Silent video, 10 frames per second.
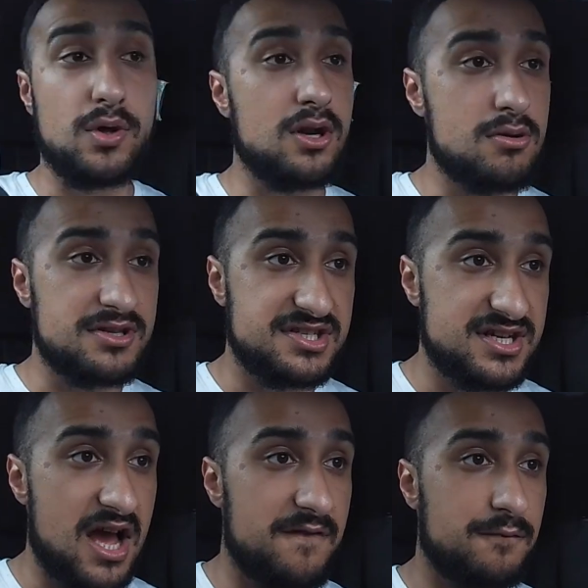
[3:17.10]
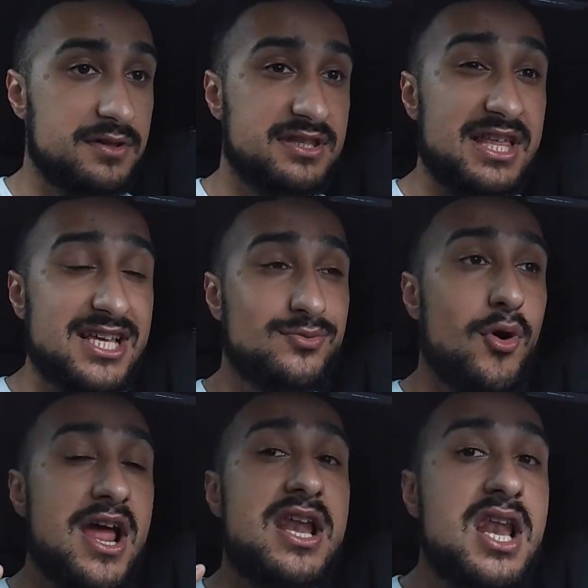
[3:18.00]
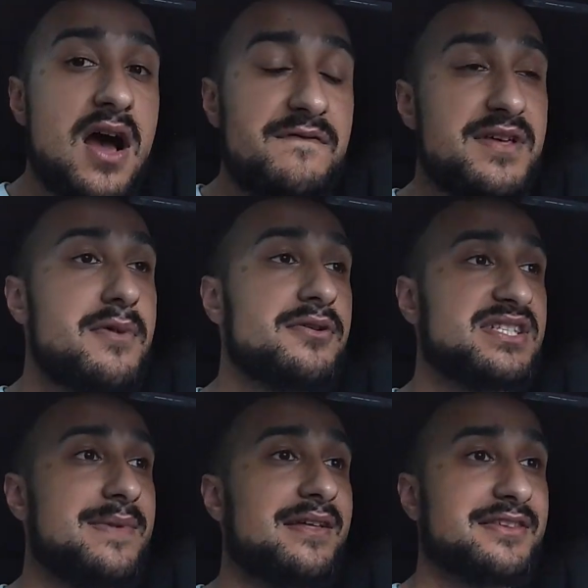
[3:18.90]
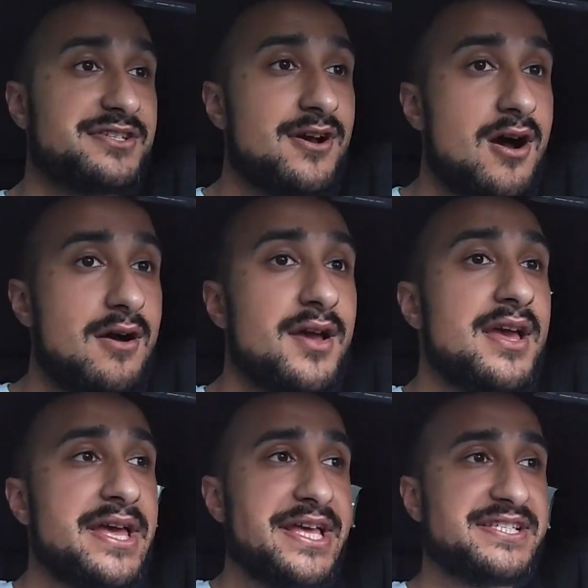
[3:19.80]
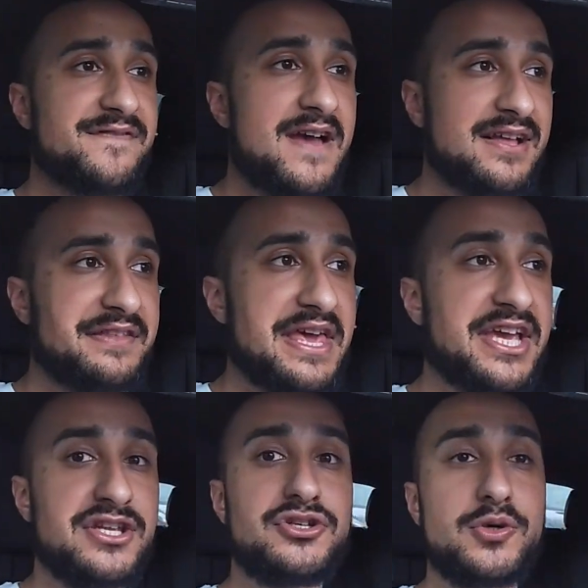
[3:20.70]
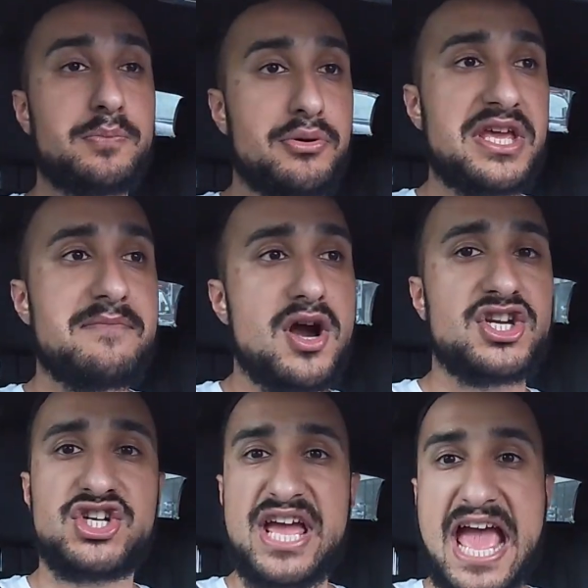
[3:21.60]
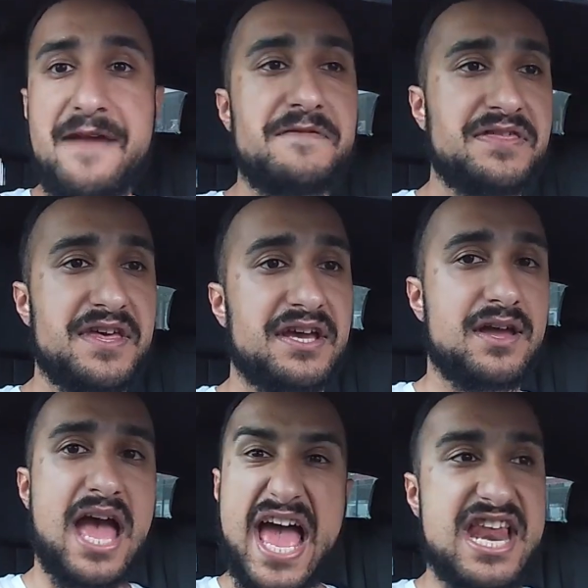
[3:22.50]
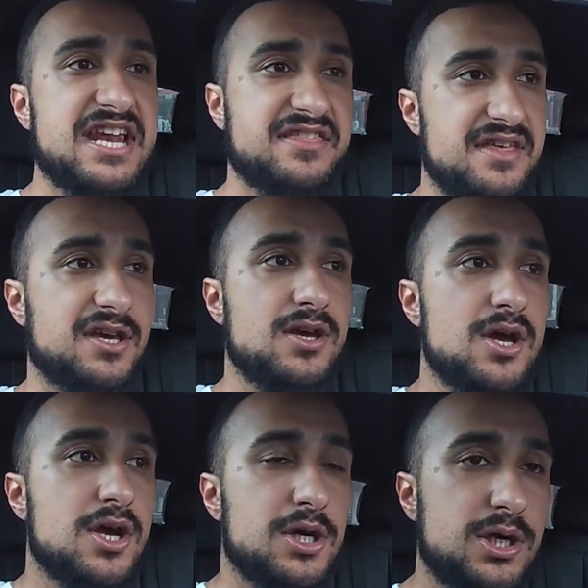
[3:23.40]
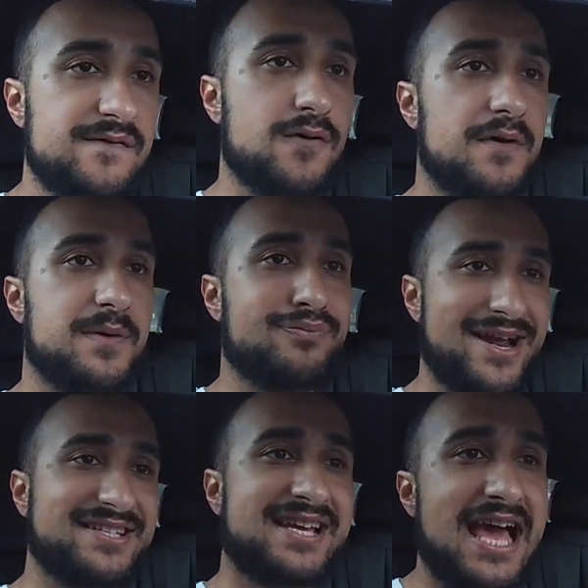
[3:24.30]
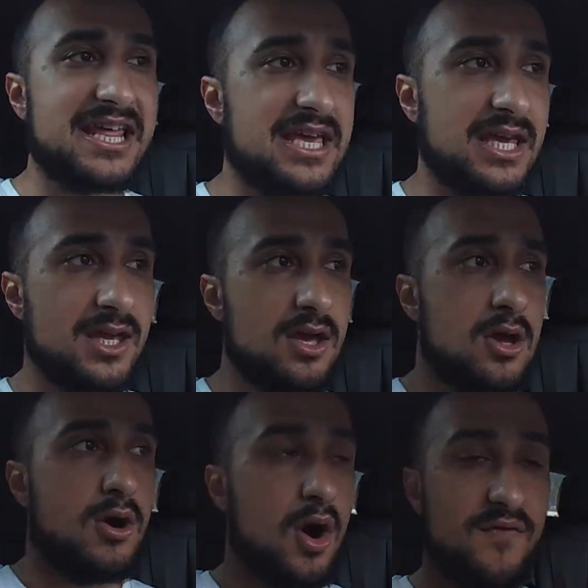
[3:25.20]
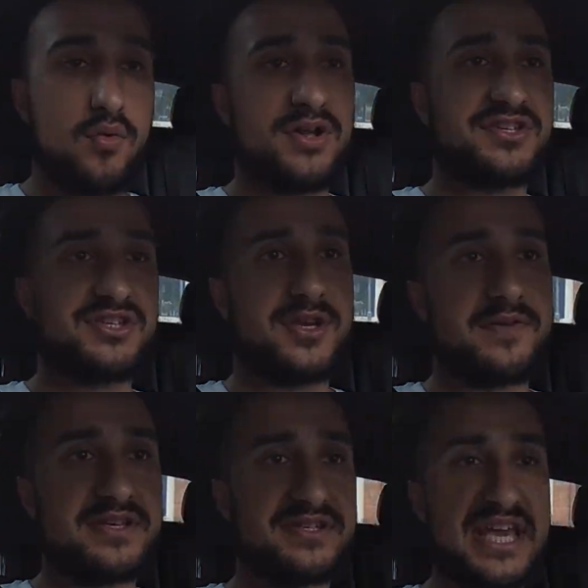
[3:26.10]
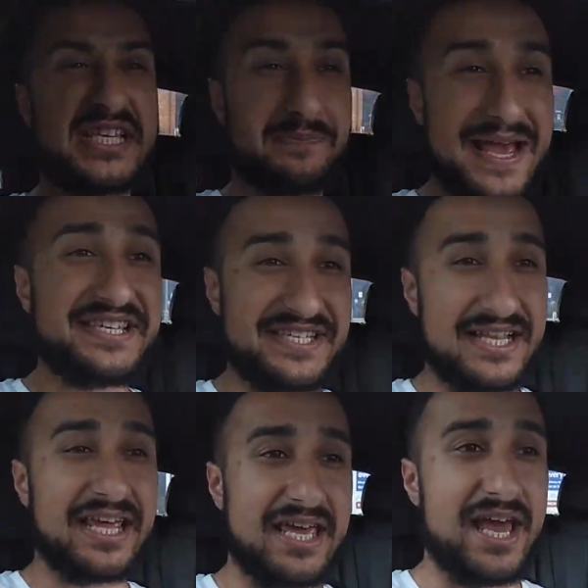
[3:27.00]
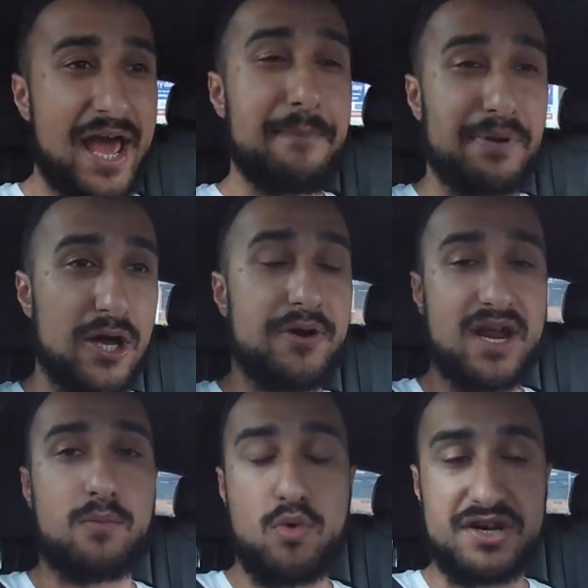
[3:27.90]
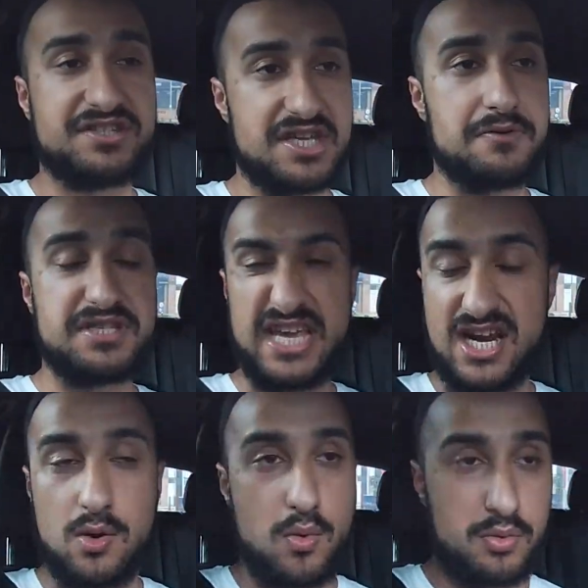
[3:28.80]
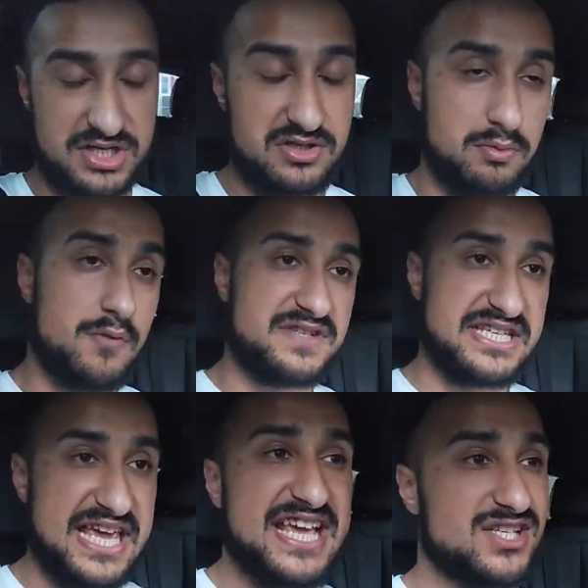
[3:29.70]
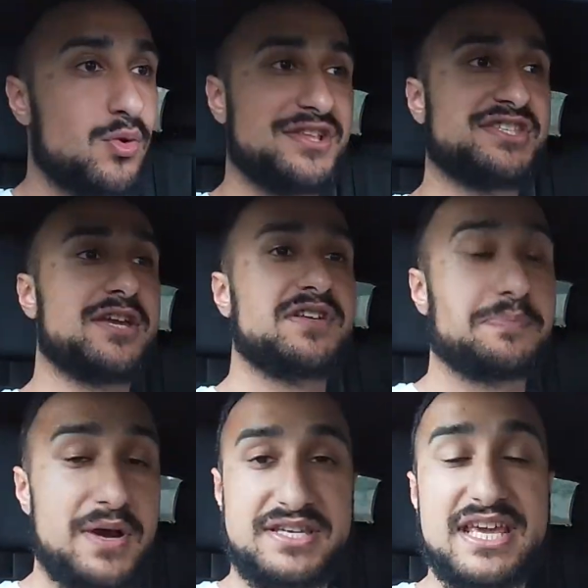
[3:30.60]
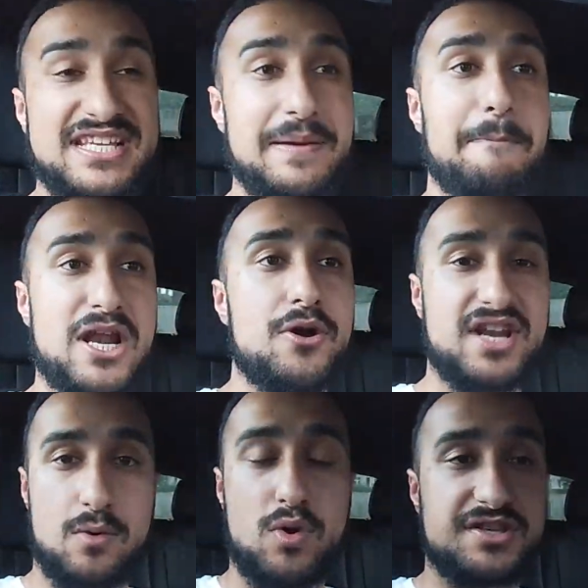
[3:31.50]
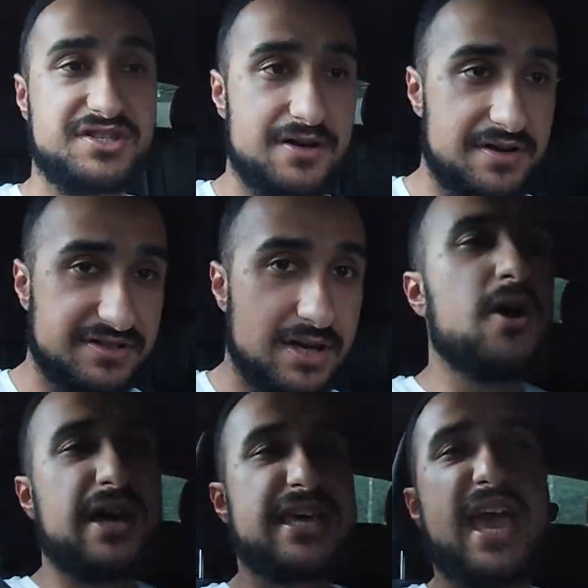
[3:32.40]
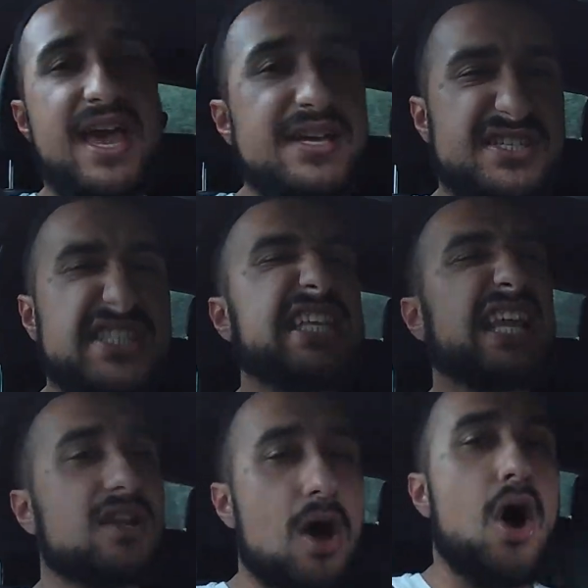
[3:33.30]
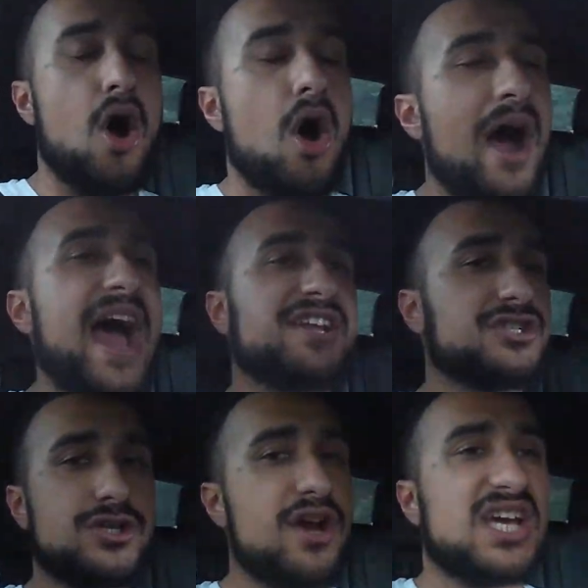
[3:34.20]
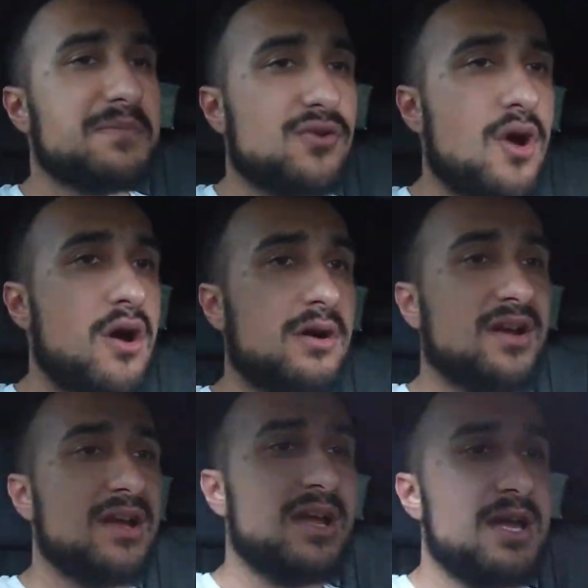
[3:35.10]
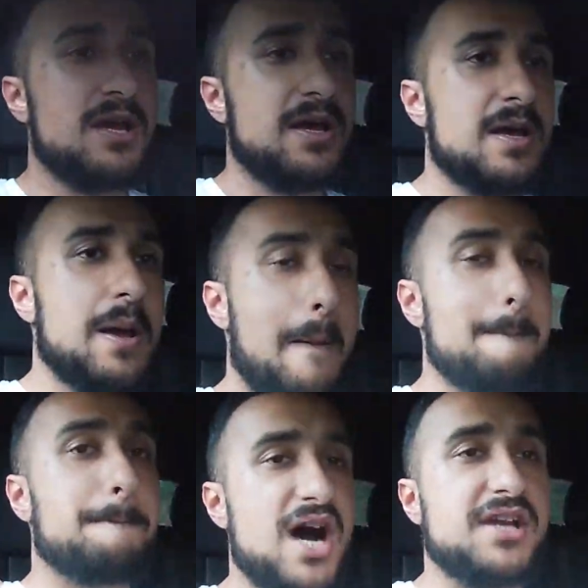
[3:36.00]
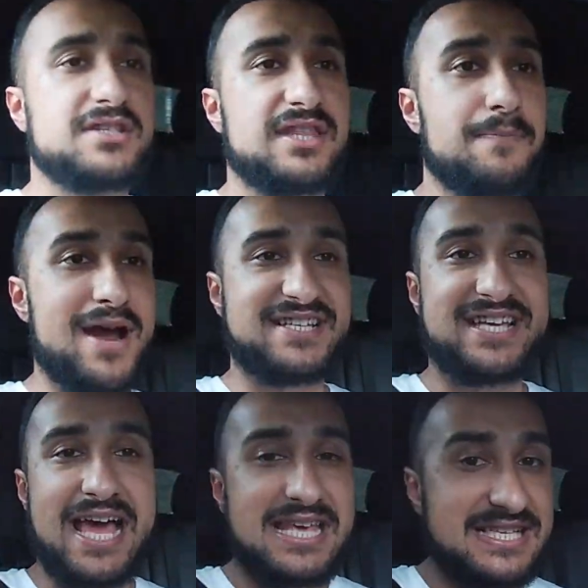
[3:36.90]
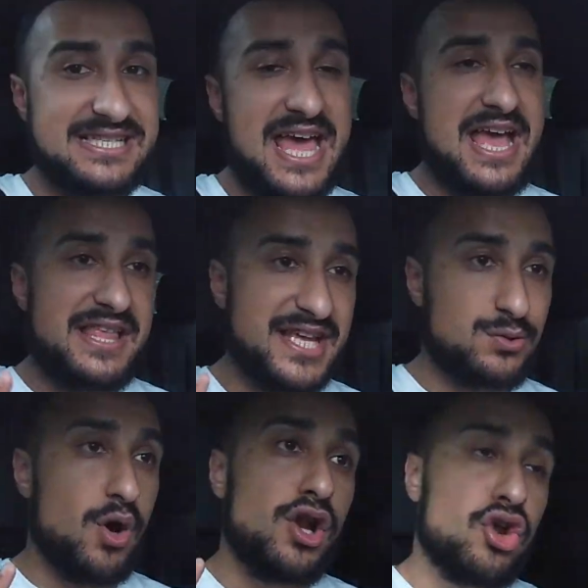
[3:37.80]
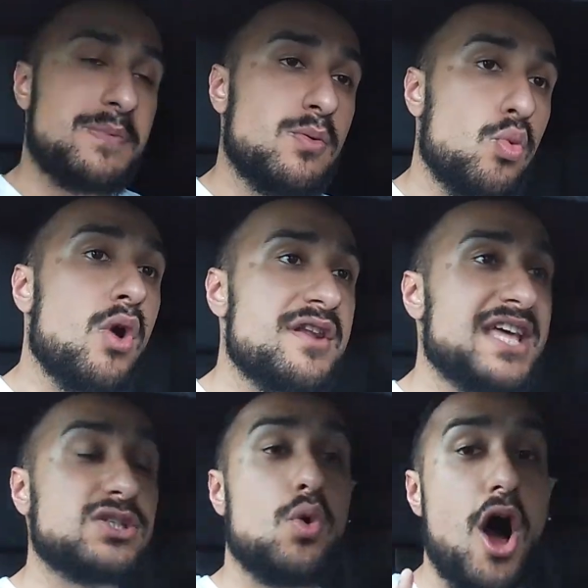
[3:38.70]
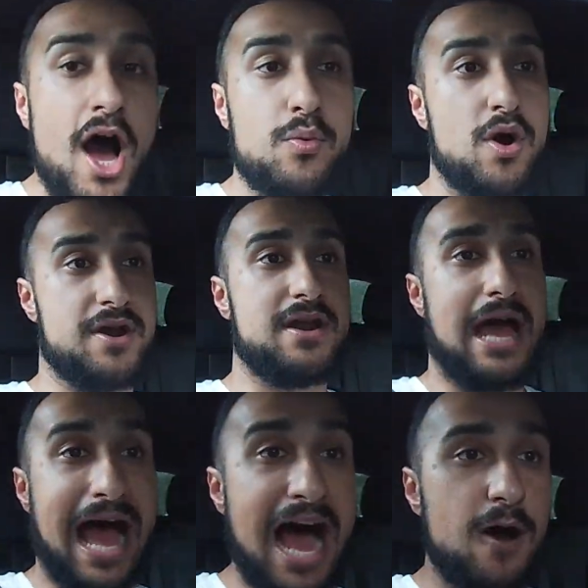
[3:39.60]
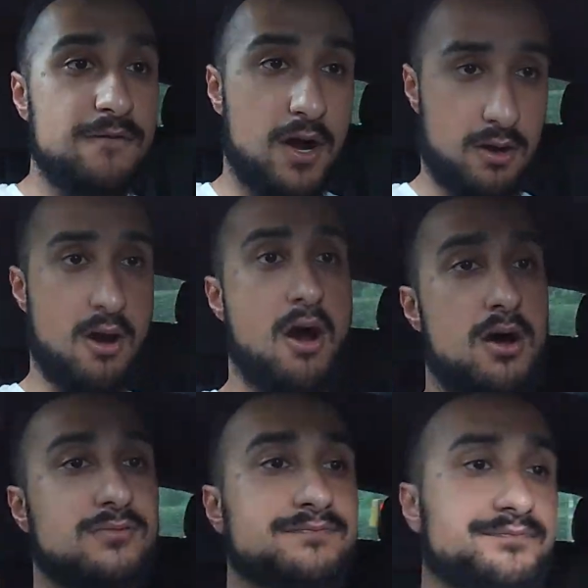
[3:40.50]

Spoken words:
do a lot of stuff. That's what I love the most about this car, is the fact that it can do pretty much everything and anything. You've got the practicality of a 1 Series. It's basically a bloated up 1 Series, which obviously is a 1 Series, but it is a bloated up 1 Series. Okay, yeah, it's still a hot hatch, don't get me wrong, but the practicality is there, and that's what a lot of people want. That's what I want out of a car.